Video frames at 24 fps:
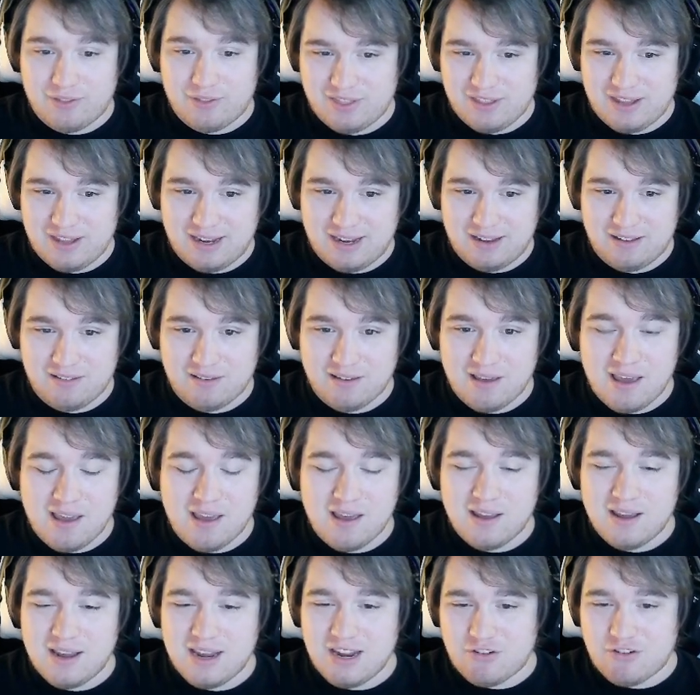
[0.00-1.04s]
things.
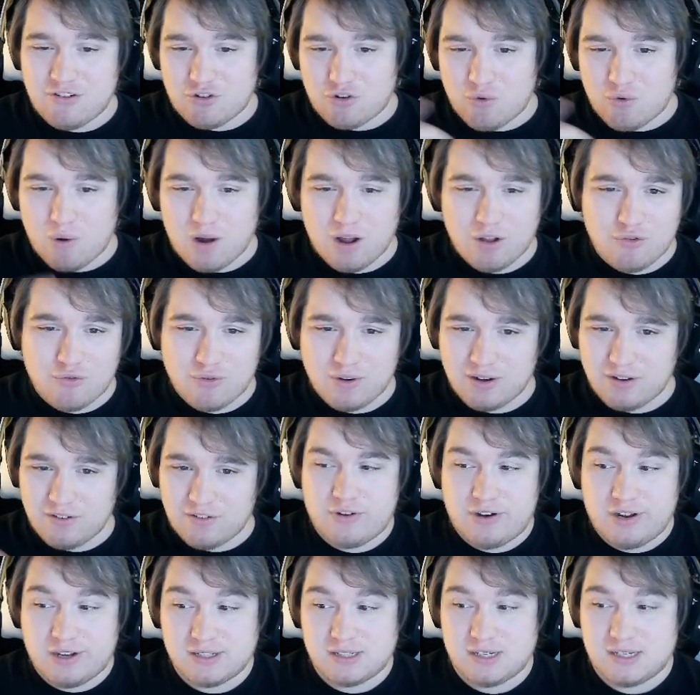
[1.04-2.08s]
Each
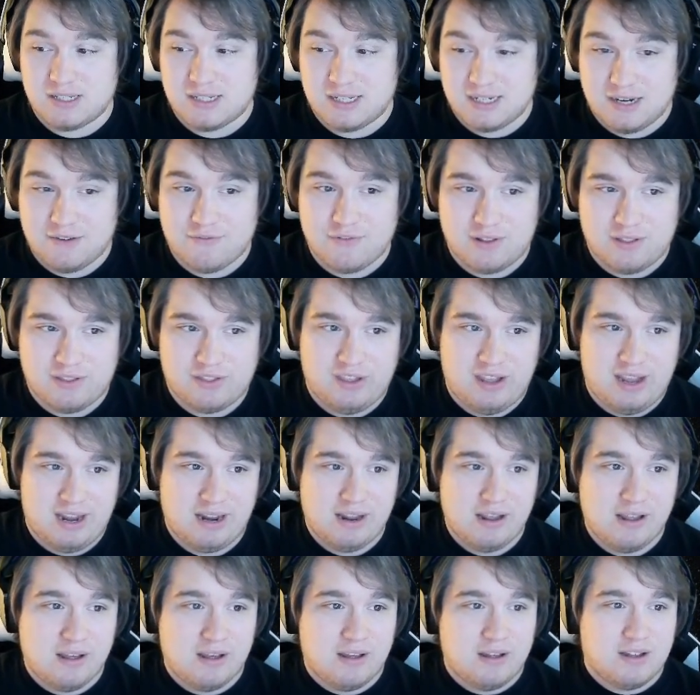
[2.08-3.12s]
quadrant tells us a different
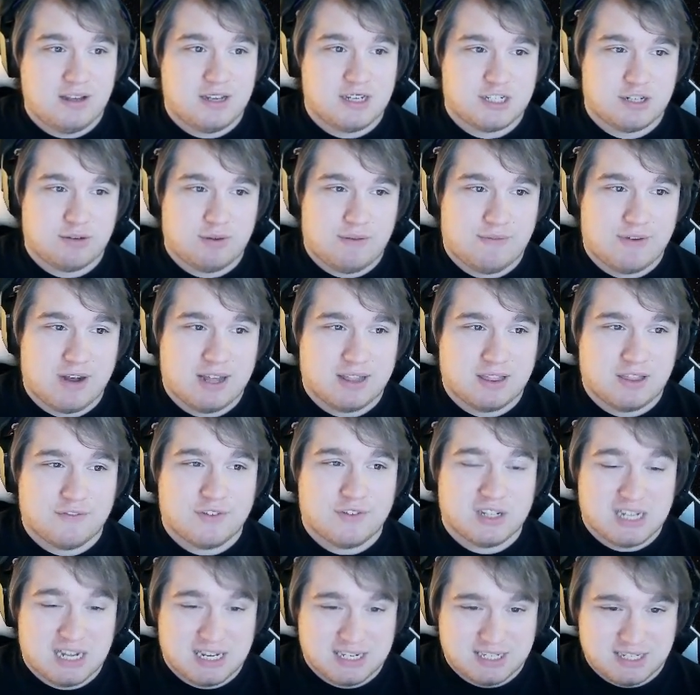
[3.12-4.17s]
thing. So we've got the
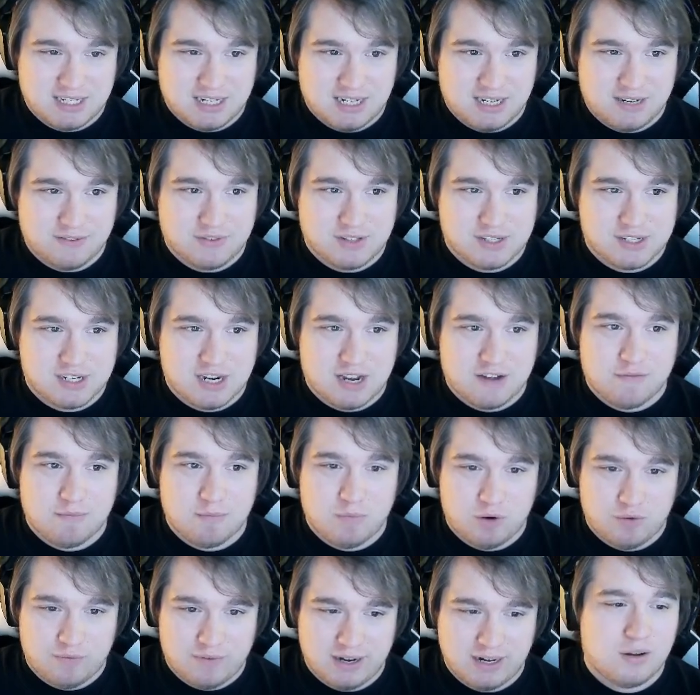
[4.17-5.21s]
velocity of the stuff
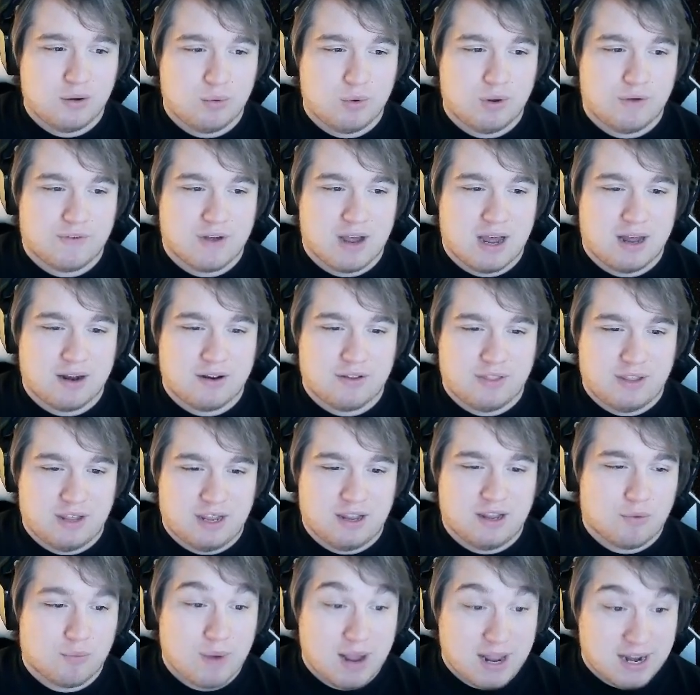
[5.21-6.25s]
moving, we've got
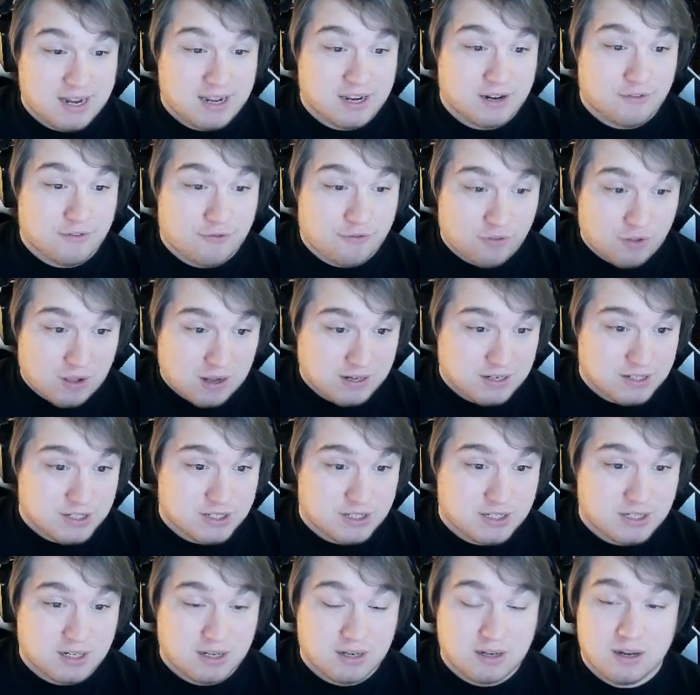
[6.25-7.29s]
the radiative
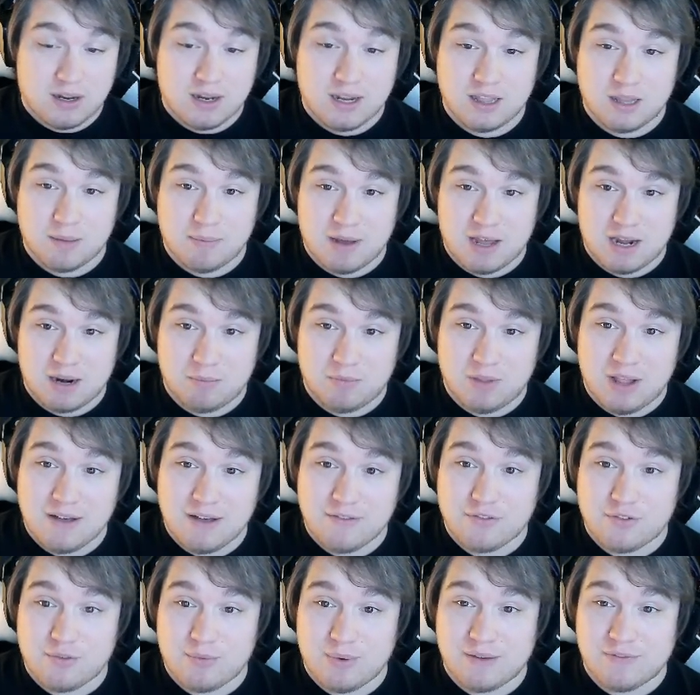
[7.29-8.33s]
flux in the bottom
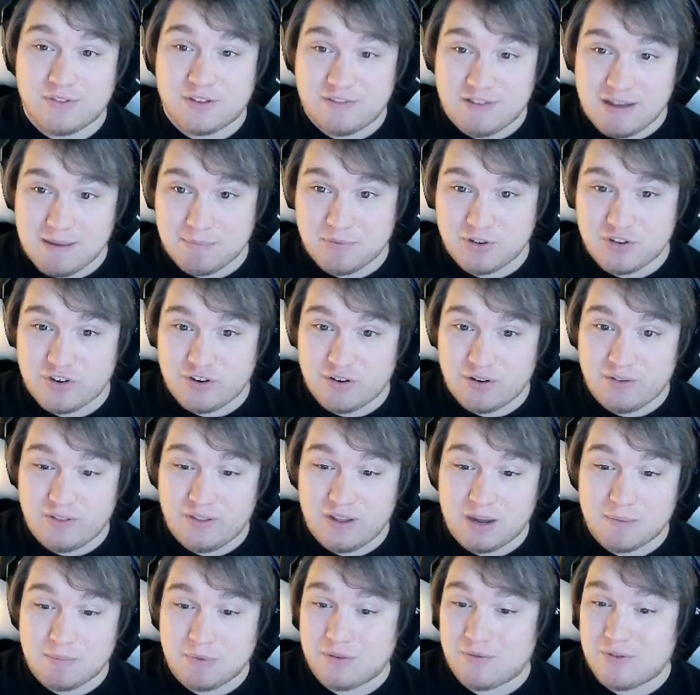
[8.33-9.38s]
left, we have the temperature in
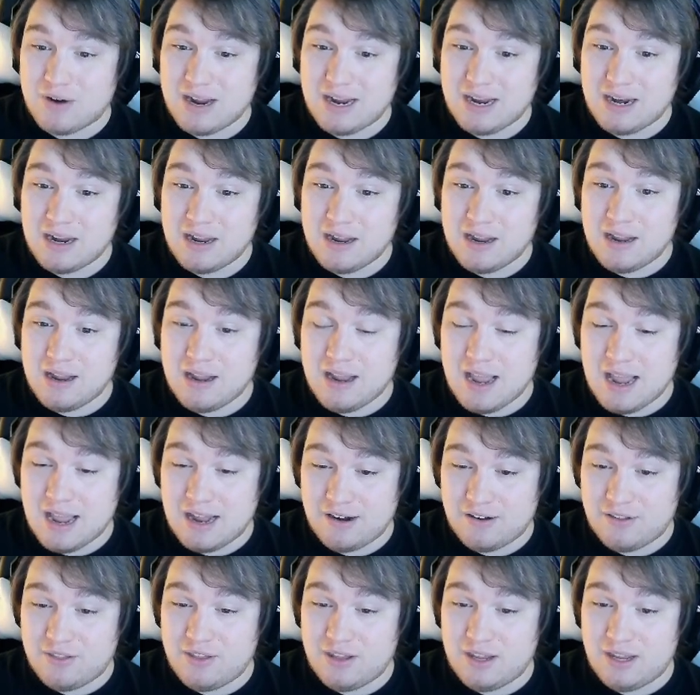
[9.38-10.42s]
the upper right,
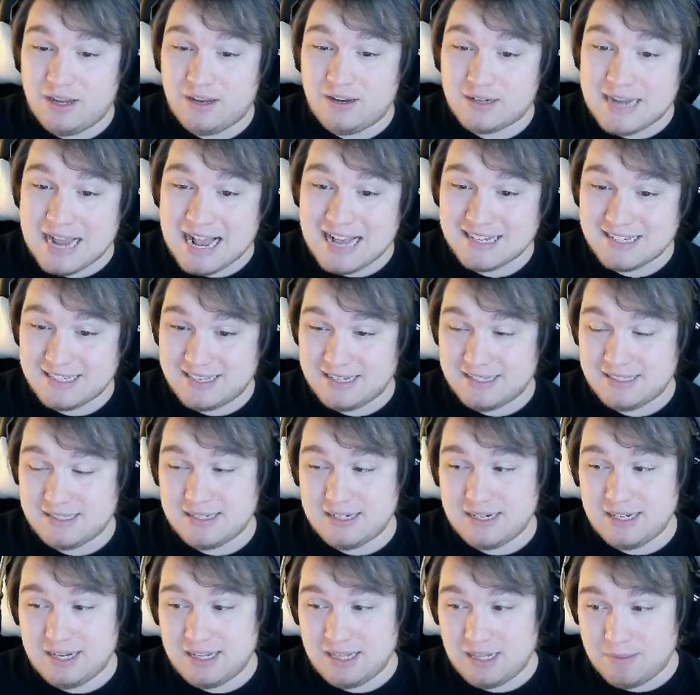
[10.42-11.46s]
and the gas
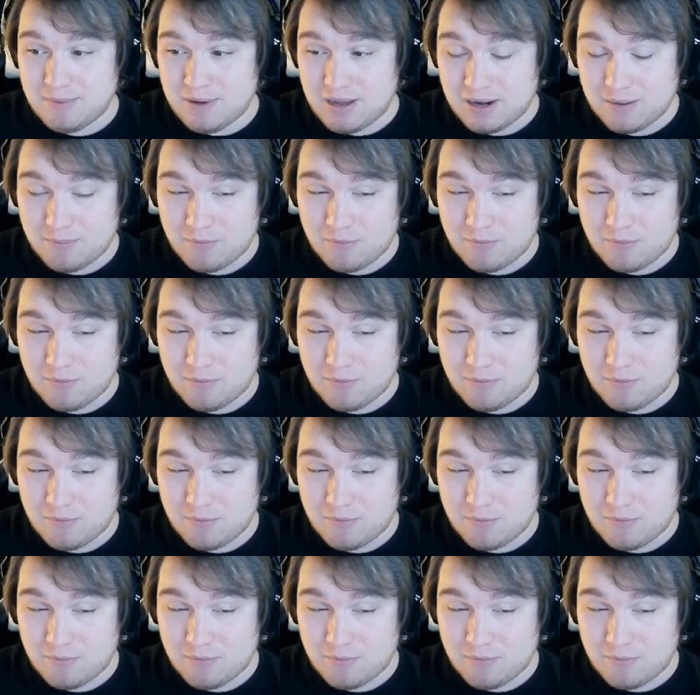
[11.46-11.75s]
density in the bottom